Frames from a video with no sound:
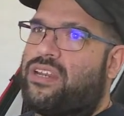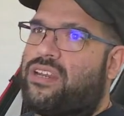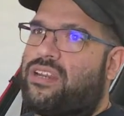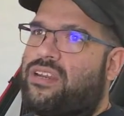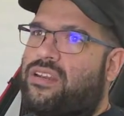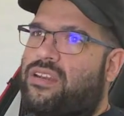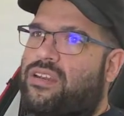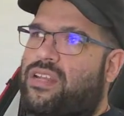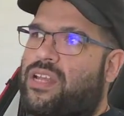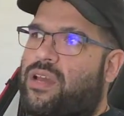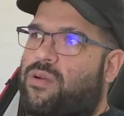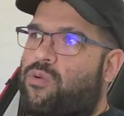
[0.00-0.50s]

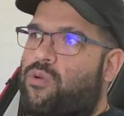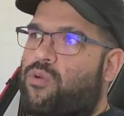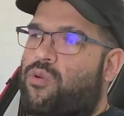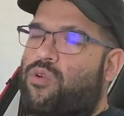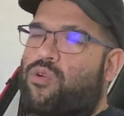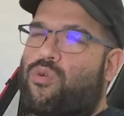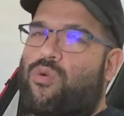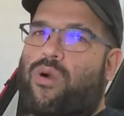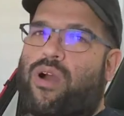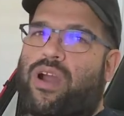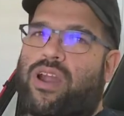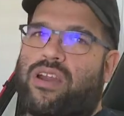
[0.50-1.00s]
that would
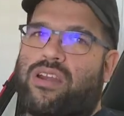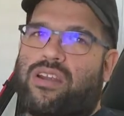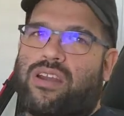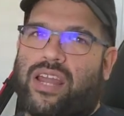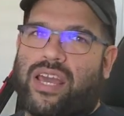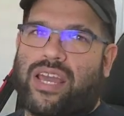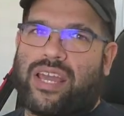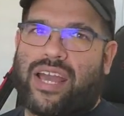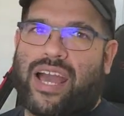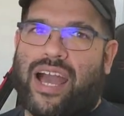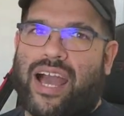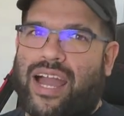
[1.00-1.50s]
require
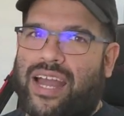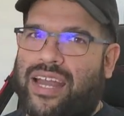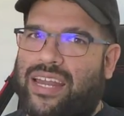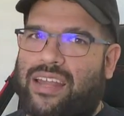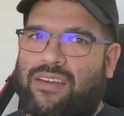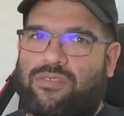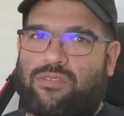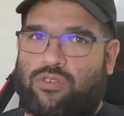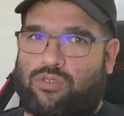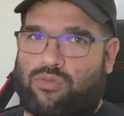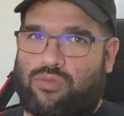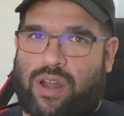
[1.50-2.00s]
like
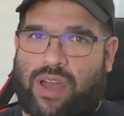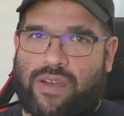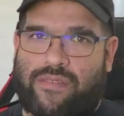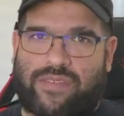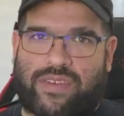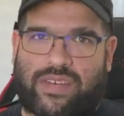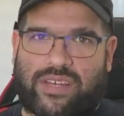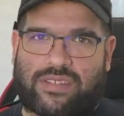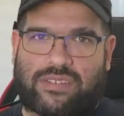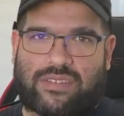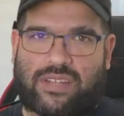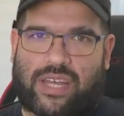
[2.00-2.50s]
high-level
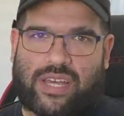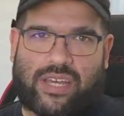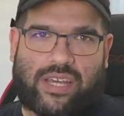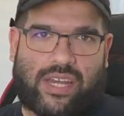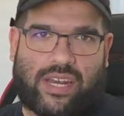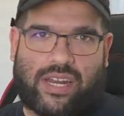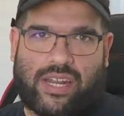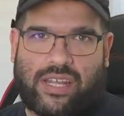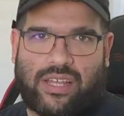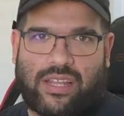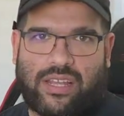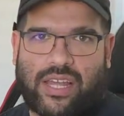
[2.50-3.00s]
graphics, like
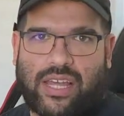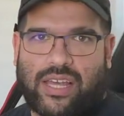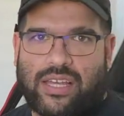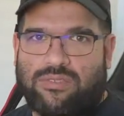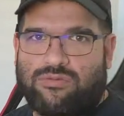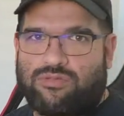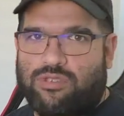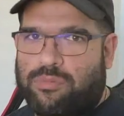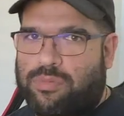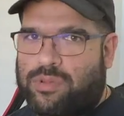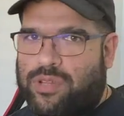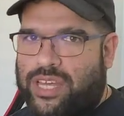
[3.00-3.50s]
any like
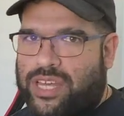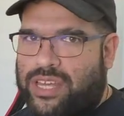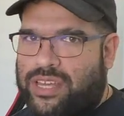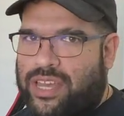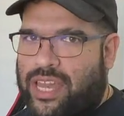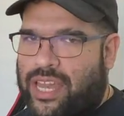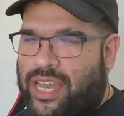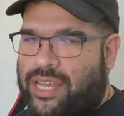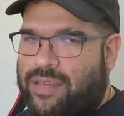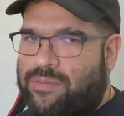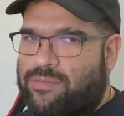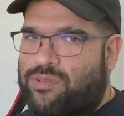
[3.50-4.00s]
AAA
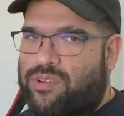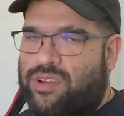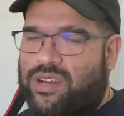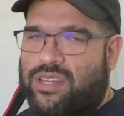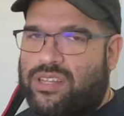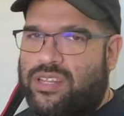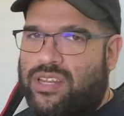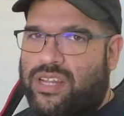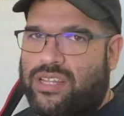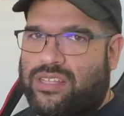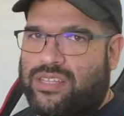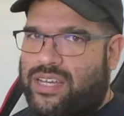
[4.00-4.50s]
games or
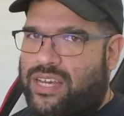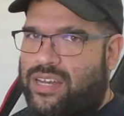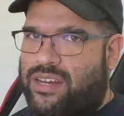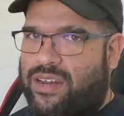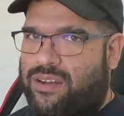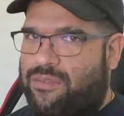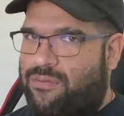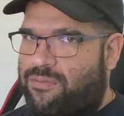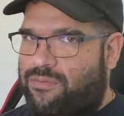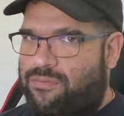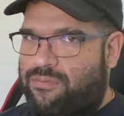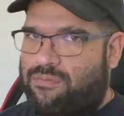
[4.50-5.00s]
anything like that.
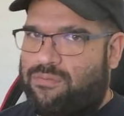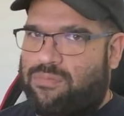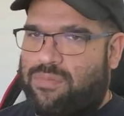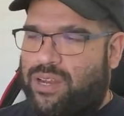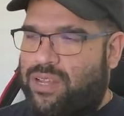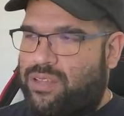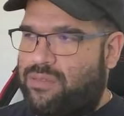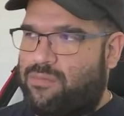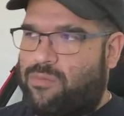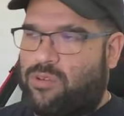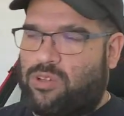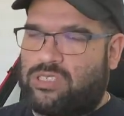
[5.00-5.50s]

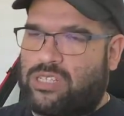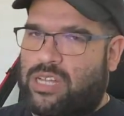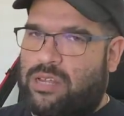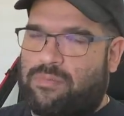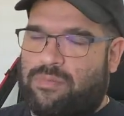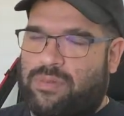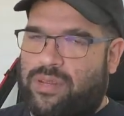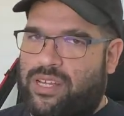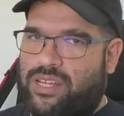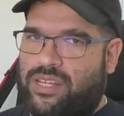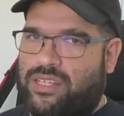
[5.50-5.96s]
Most I play is